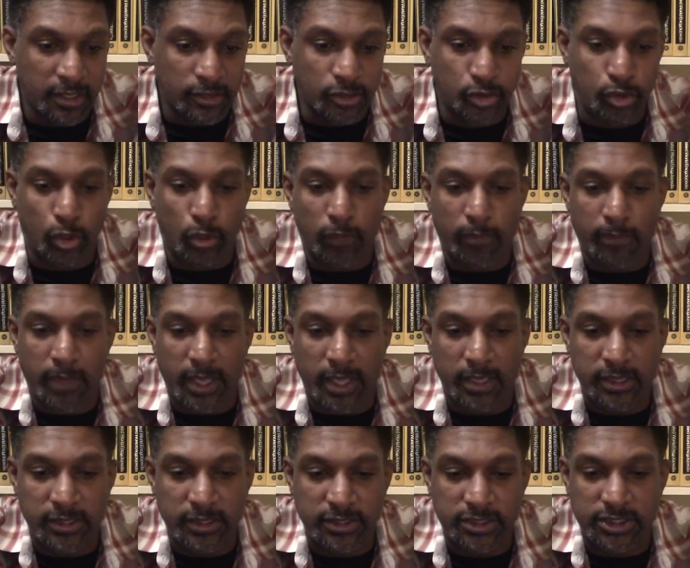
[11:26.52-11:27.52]
Two
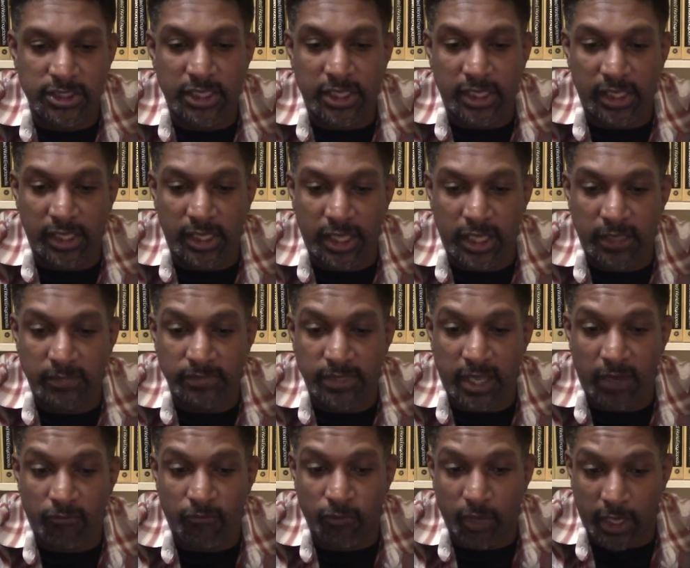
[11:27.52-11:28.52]
men she claimed
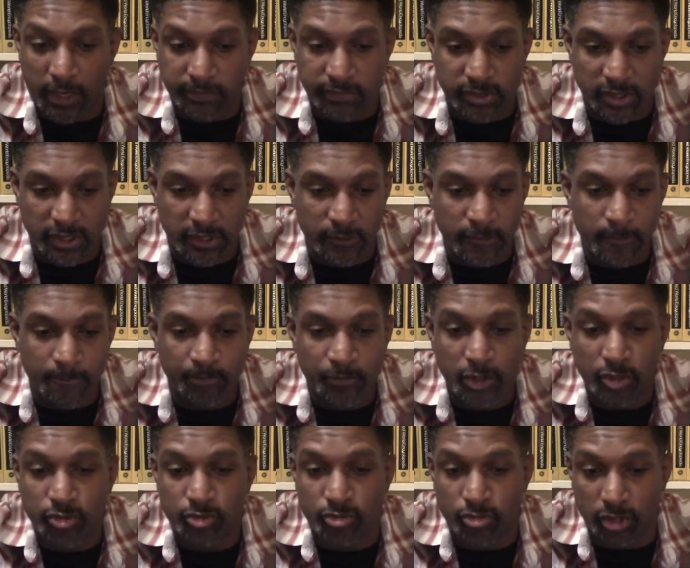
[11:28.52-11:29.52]
that raped her,
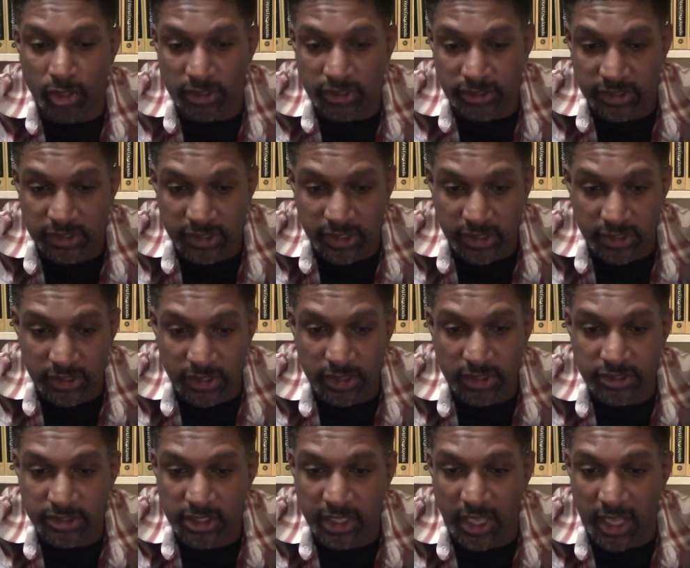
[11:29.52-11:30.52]
the drug dealer
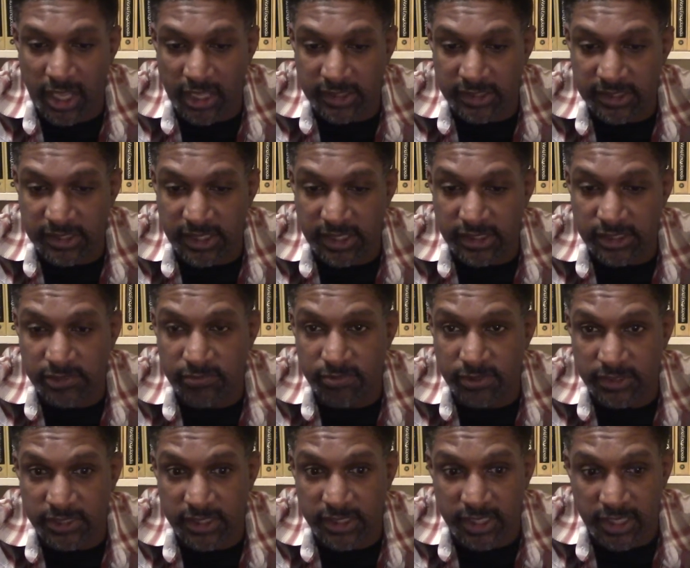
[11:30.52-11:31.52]
she had sex
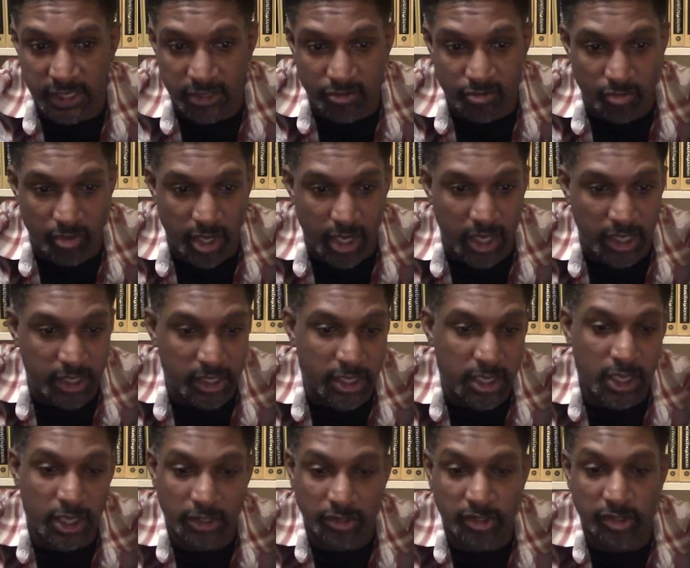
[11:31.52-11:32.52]
with to get crack,
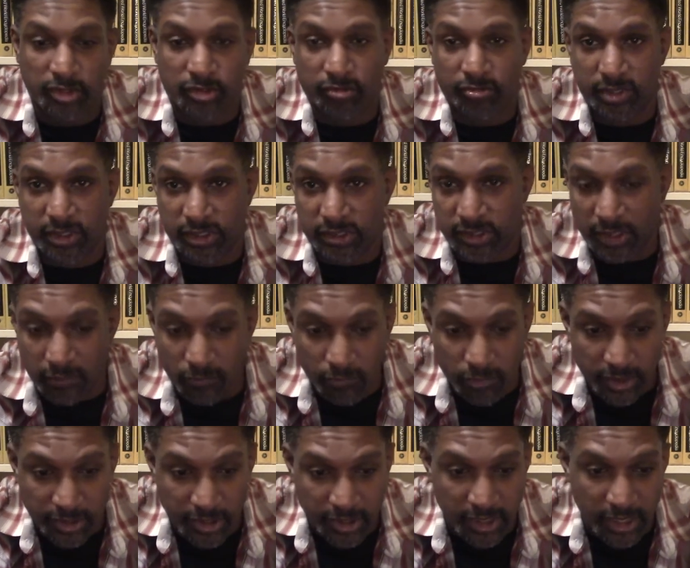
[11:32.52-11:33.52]
the threesome
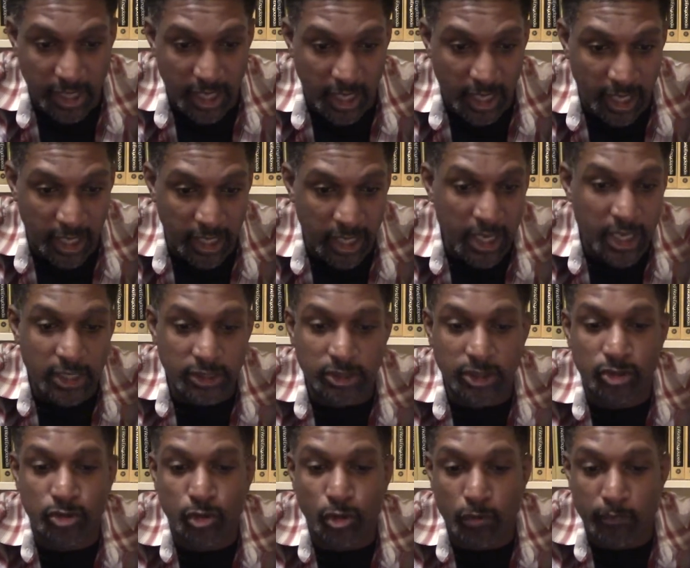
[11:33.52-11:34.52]
with a guy, the
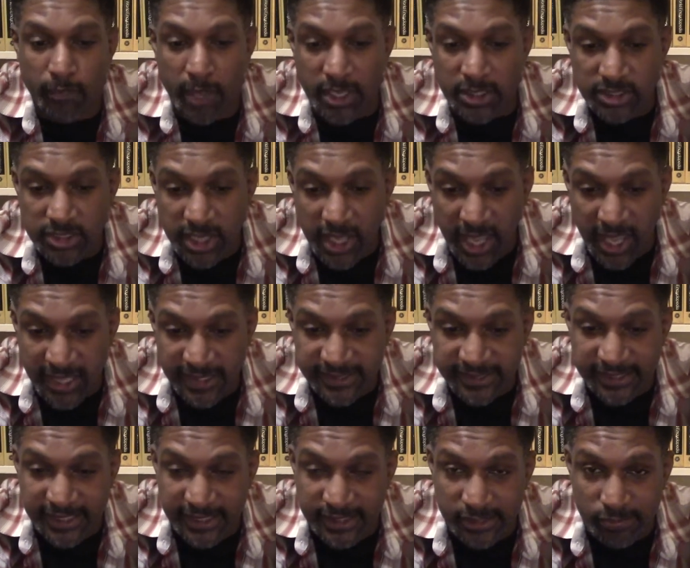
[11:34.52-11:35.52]
two men she had
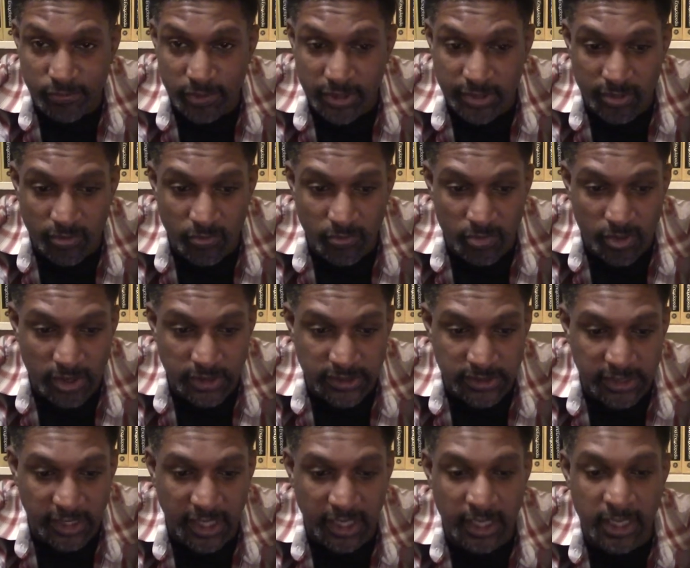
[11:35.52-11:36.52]
sex with in one
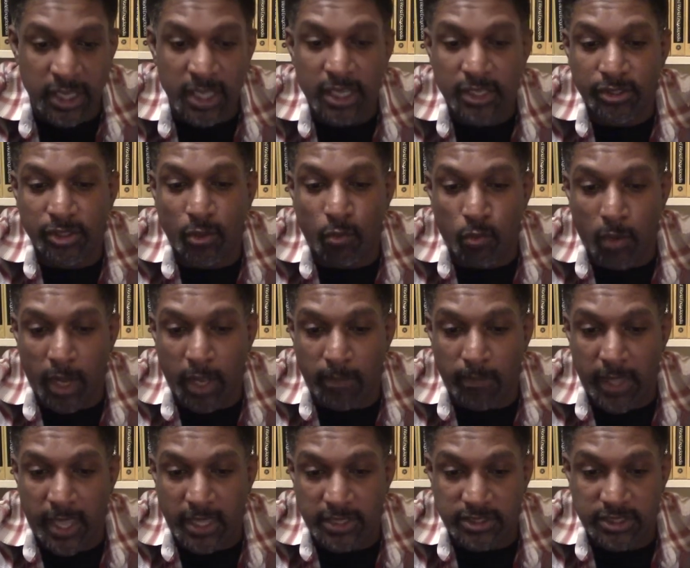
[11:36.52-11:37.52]
day, the white
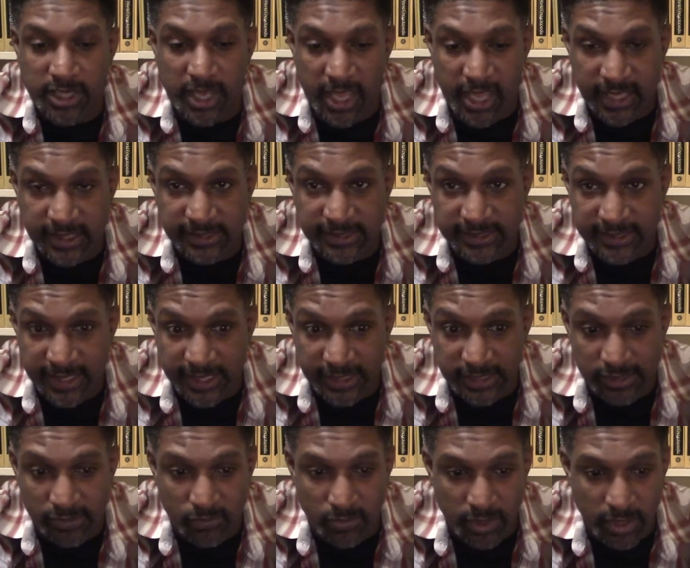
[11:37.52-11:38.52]
man she had
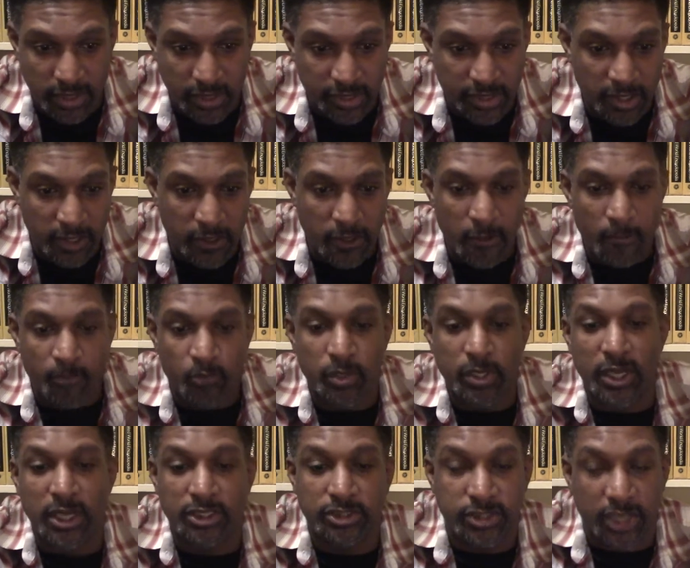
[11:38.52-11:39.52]
sex with, when
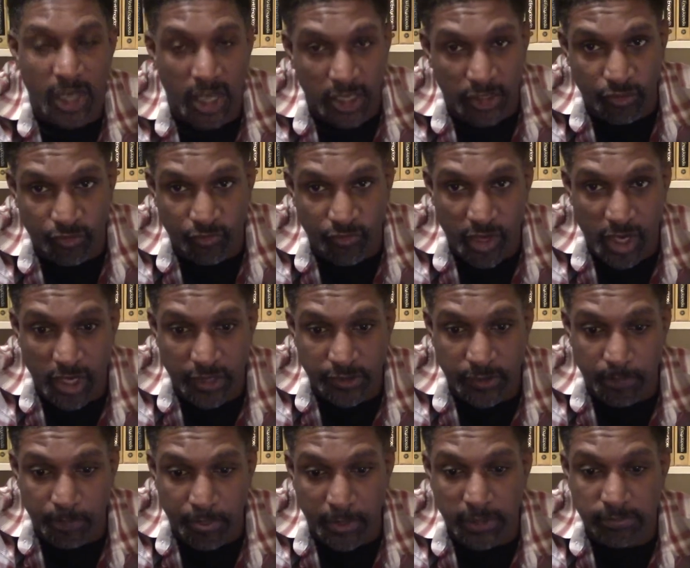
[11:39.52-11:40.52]
her child's father
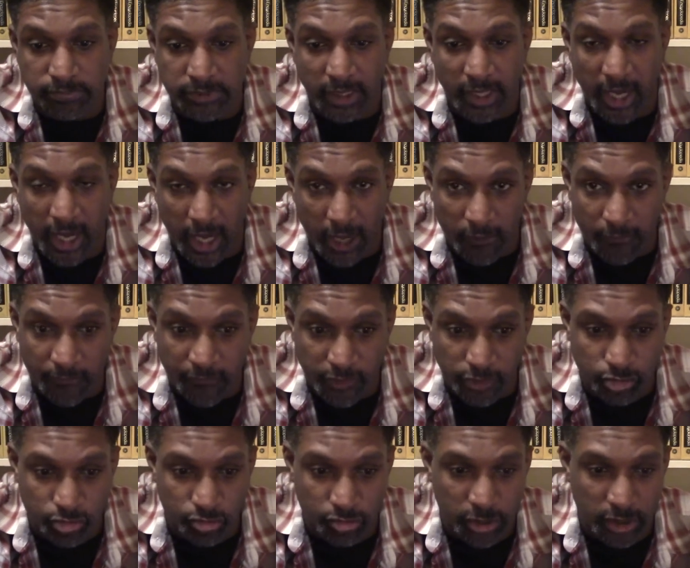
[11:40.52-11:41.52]
pimped her out for
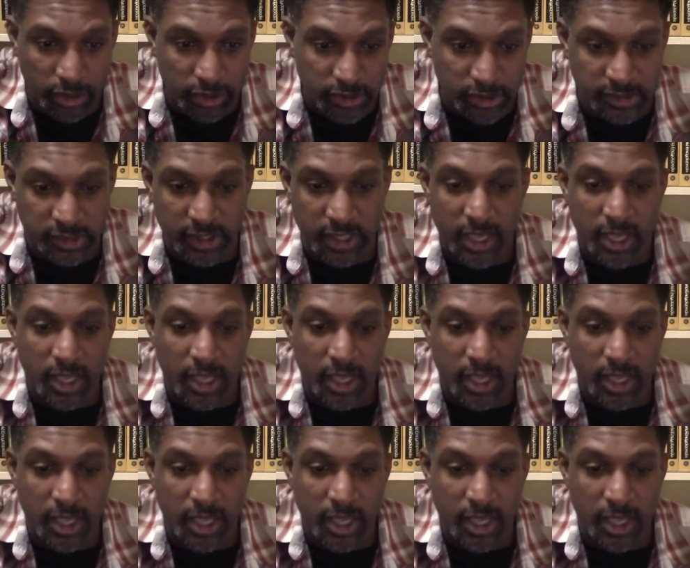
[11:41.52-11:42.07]
drugs,